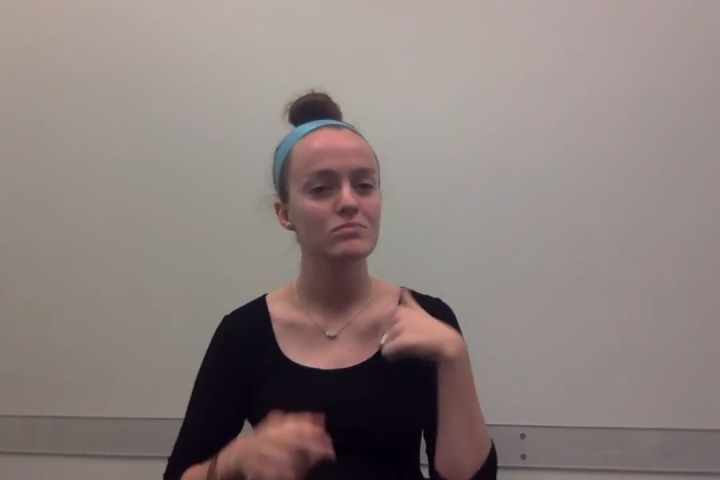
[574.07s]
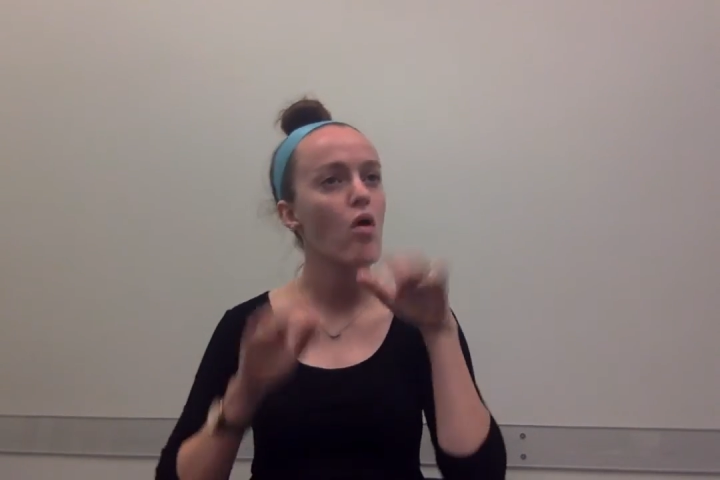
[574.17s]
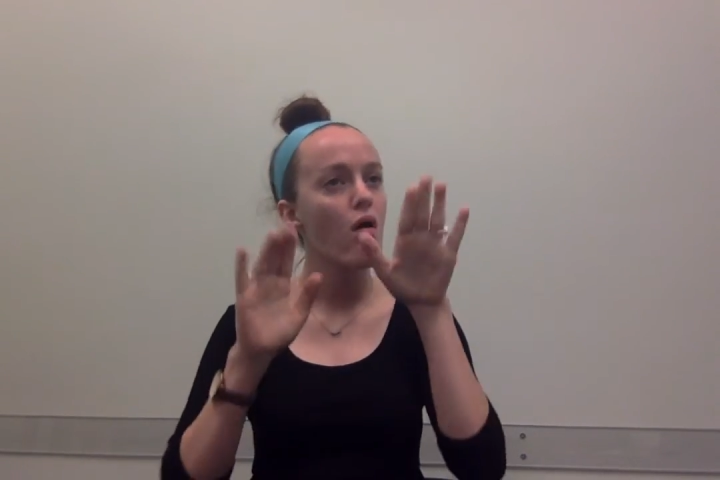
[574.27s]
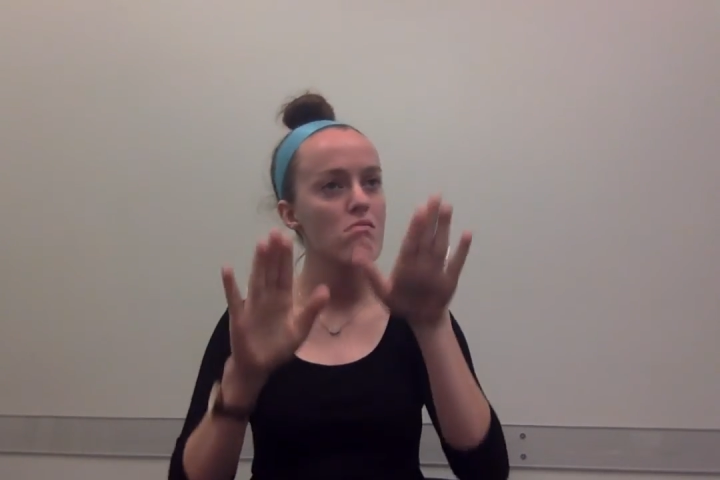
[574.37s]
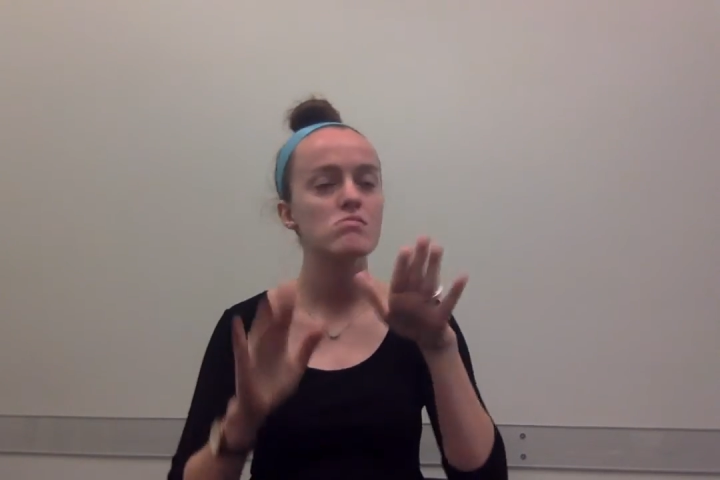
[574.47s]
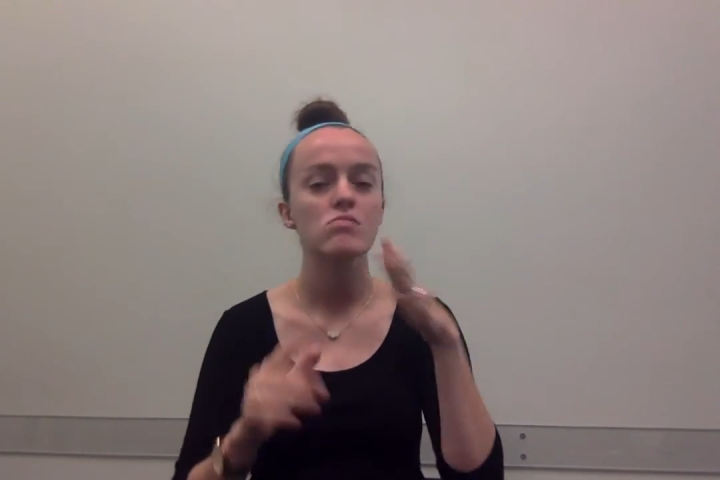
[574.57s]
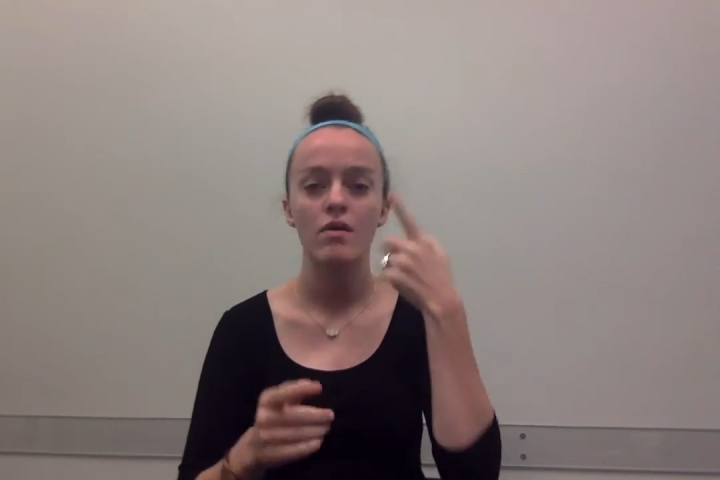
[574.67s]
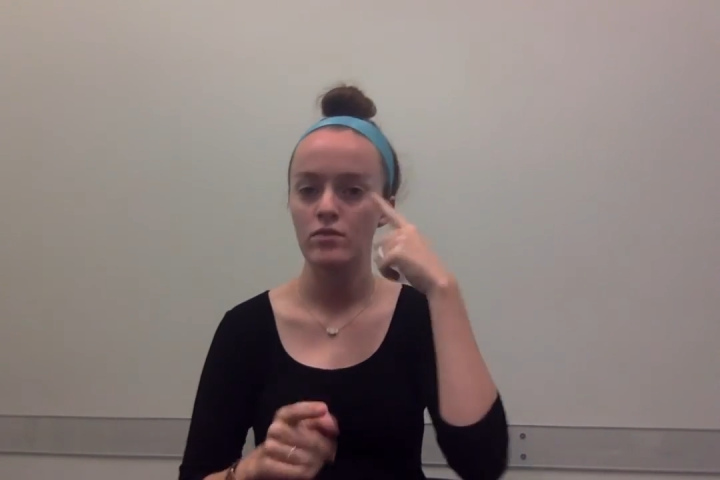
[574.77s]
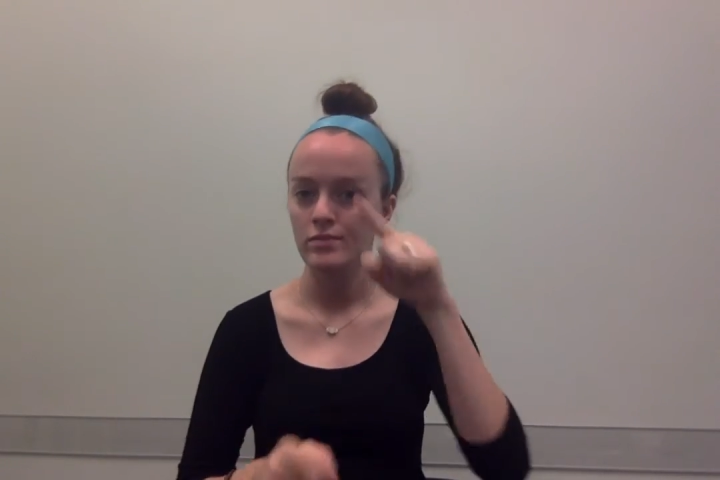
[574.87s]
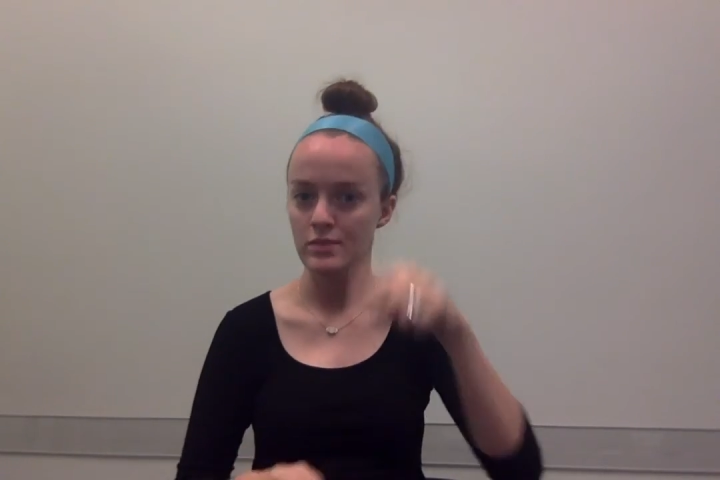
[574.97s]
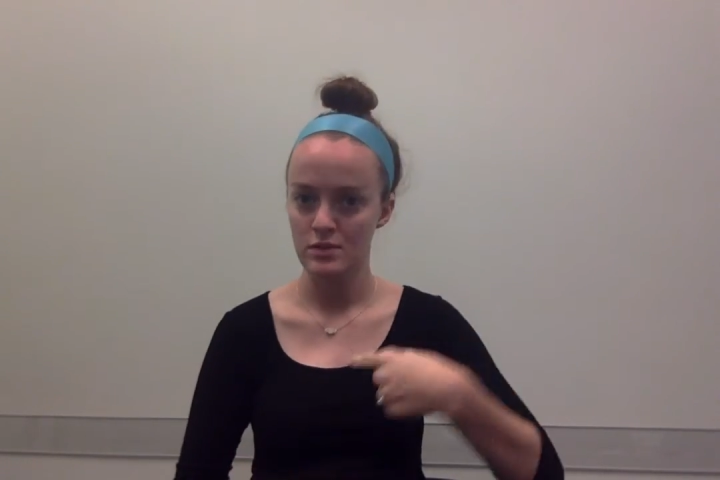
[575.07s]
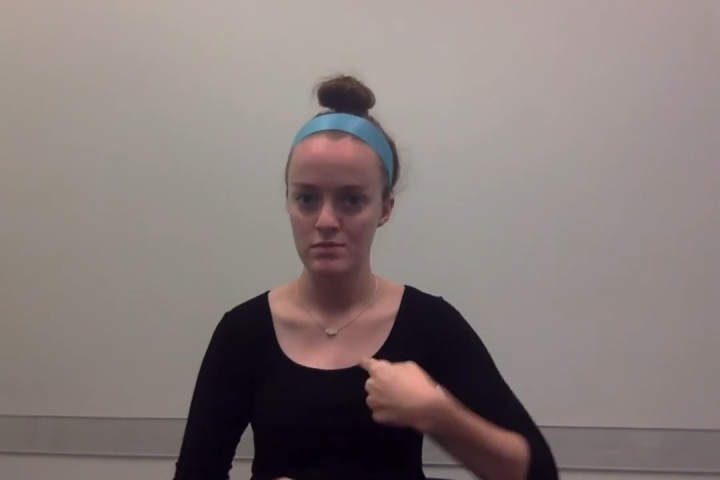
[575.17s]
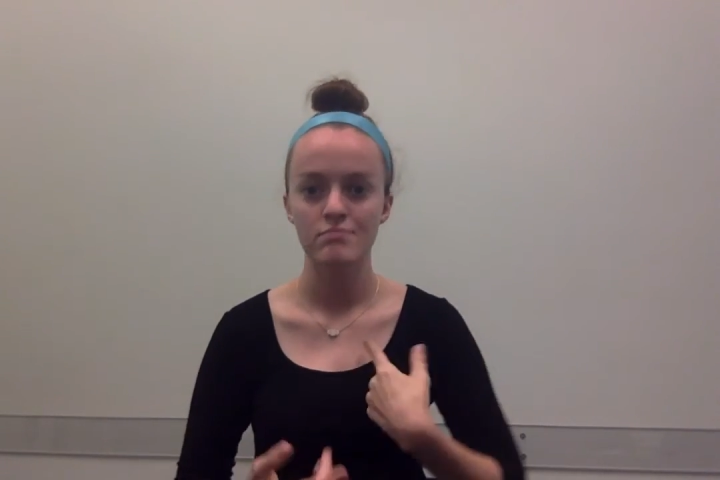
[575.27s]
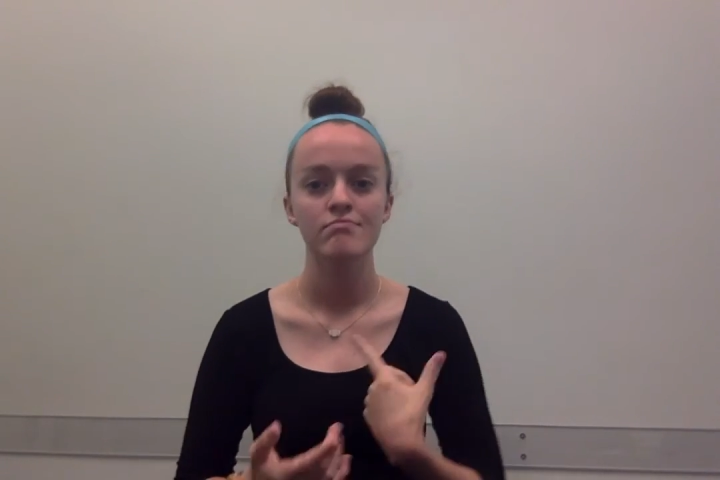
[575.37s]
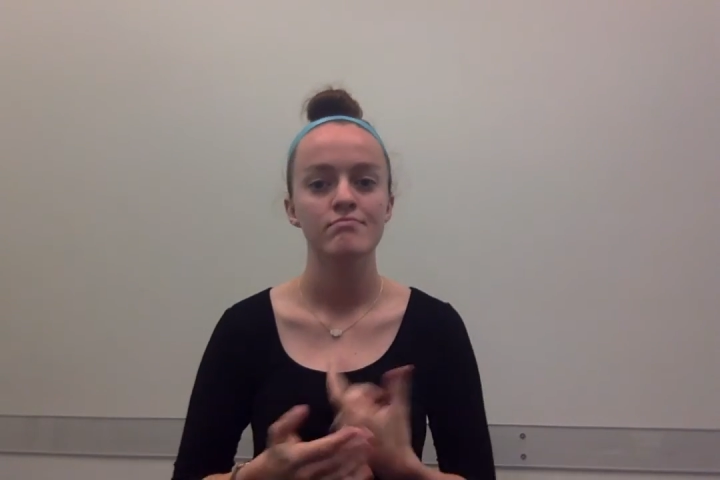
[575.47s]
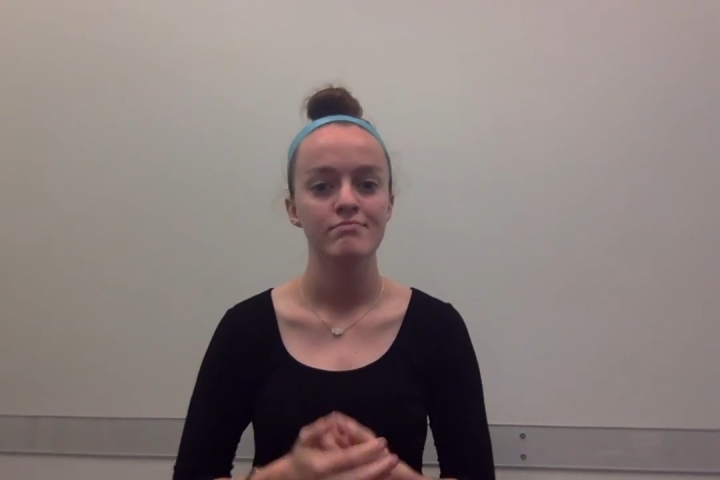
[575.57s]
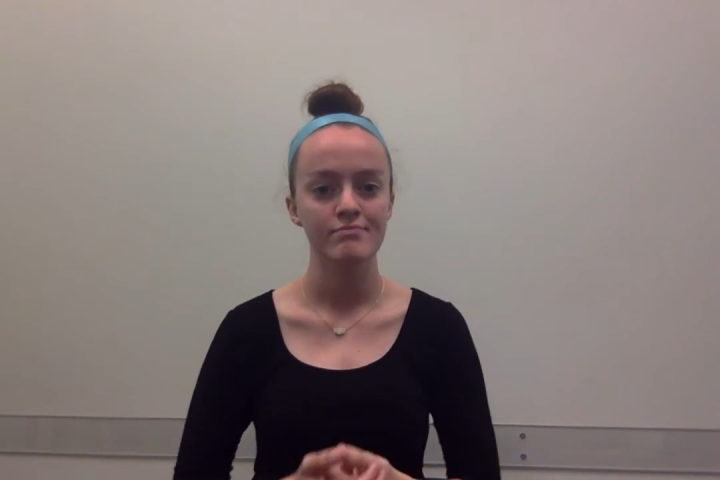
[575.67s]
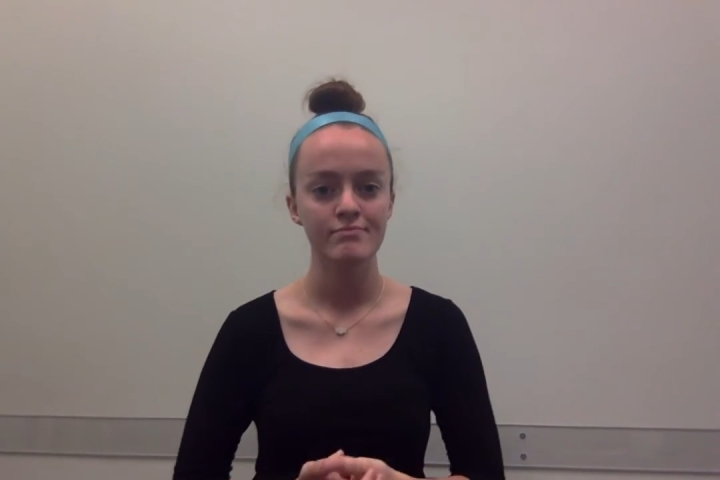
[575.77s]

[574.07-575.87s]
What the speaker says: and especially with my the